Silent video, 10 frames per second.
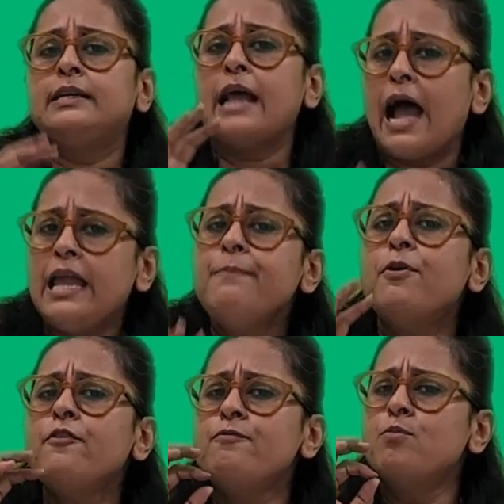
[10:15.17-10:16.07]
type
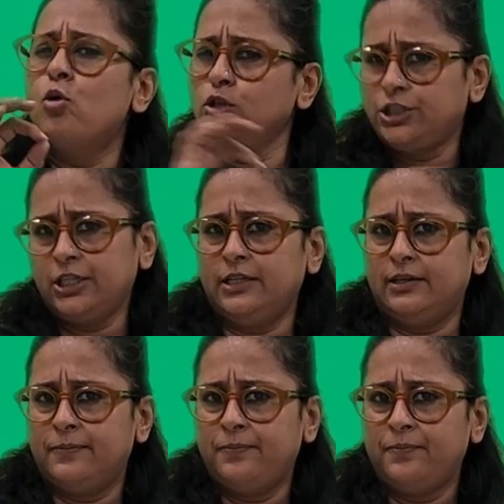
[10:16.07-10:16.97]
of motion
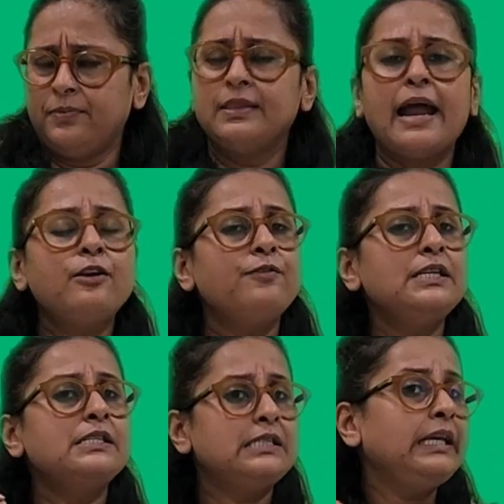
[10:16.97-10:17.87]
that we
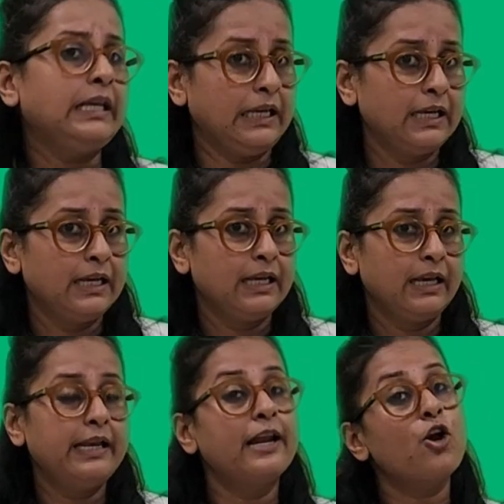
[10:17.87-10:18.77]
see
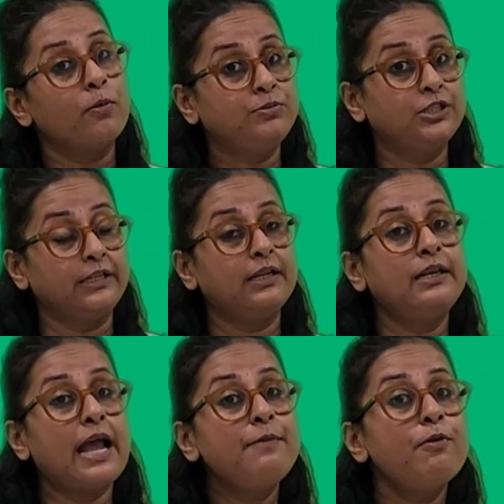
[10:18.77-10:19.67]
in an object, the
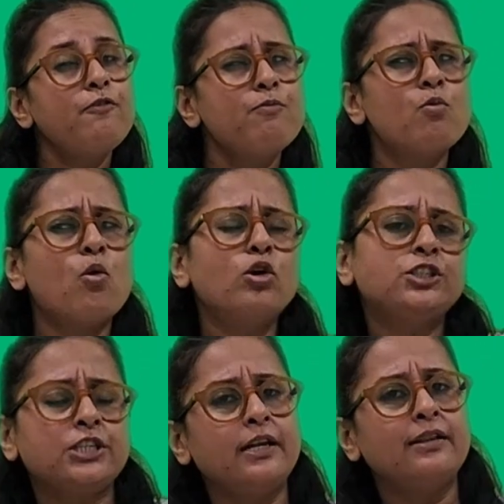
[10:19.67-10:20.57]
type of
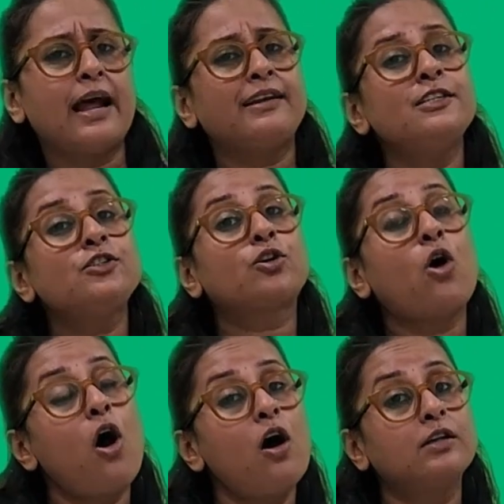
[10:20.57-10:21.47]
motion that is
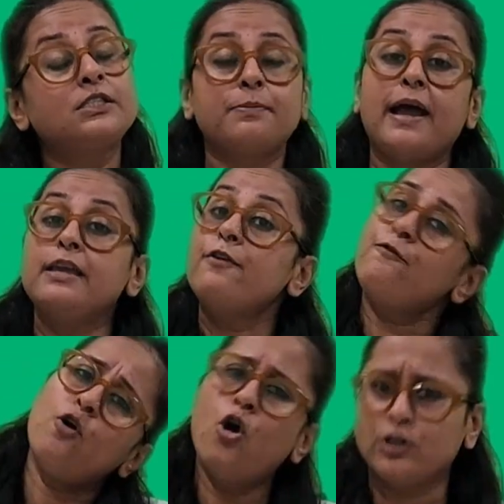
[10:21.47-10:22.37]
caused by a
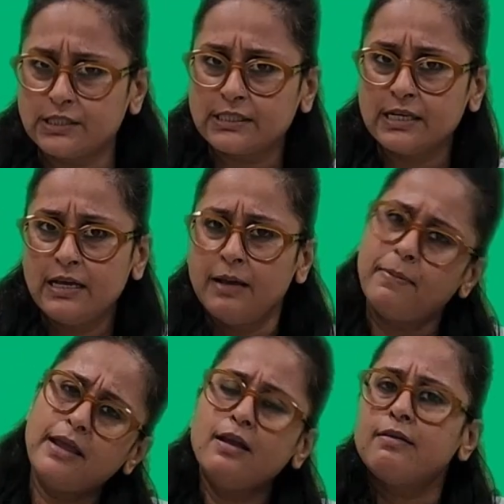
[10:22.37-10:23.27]
force, by
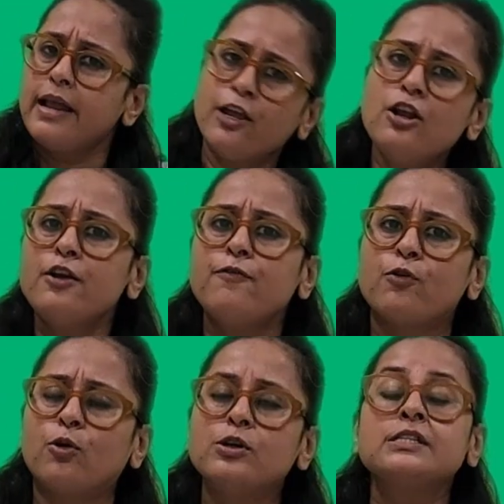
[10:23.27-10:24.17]
a regular
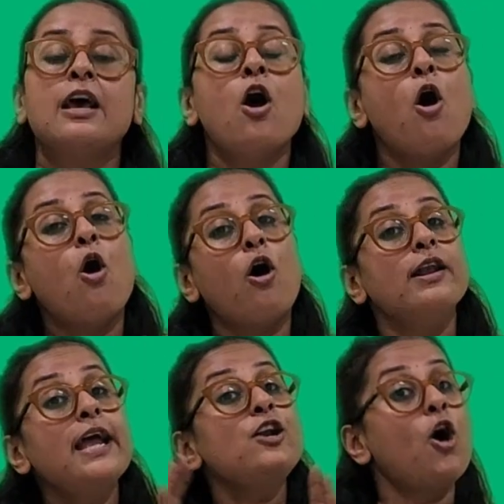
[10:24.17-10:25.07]
force on
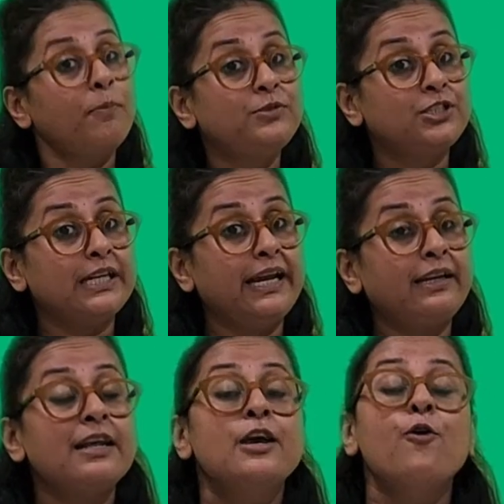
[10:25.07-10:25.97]
an
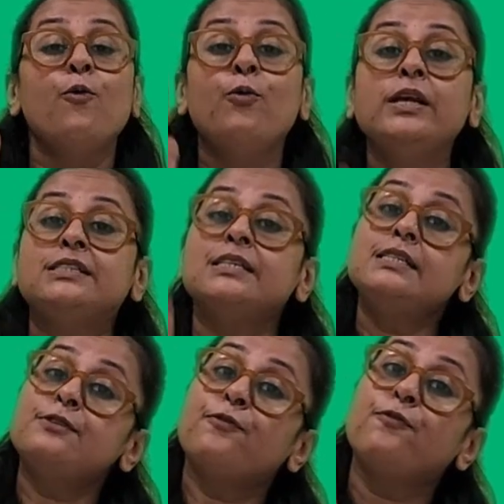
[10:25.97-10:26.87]
object which
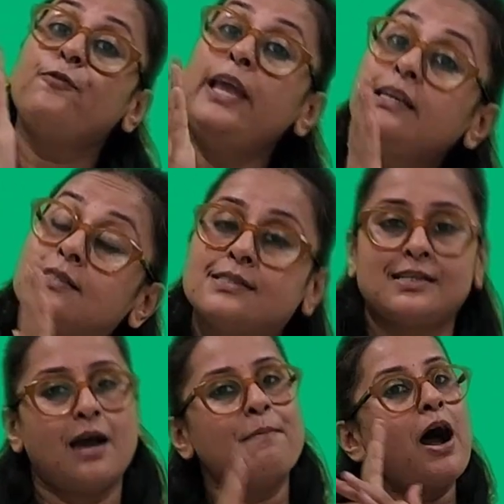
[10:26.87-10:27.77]
is fixed
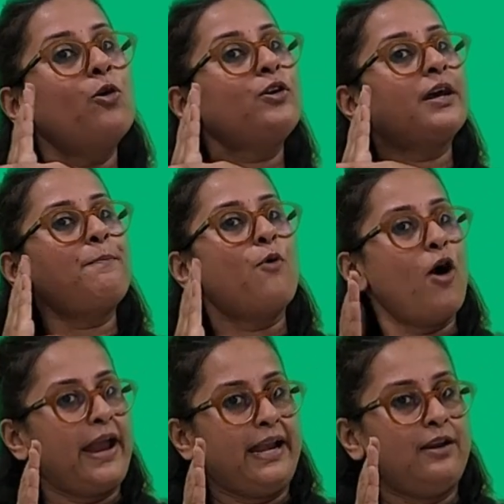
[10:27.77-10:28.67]
about a
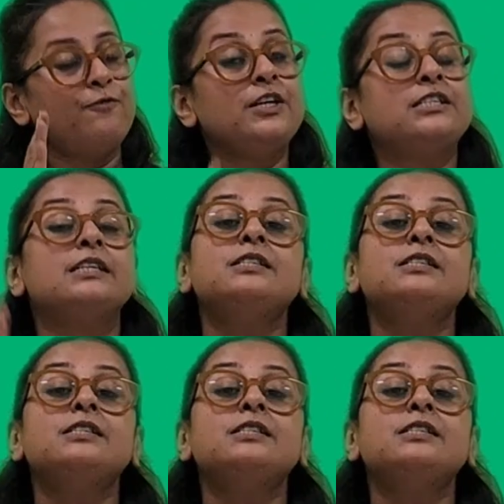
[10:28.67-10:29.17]
point, or which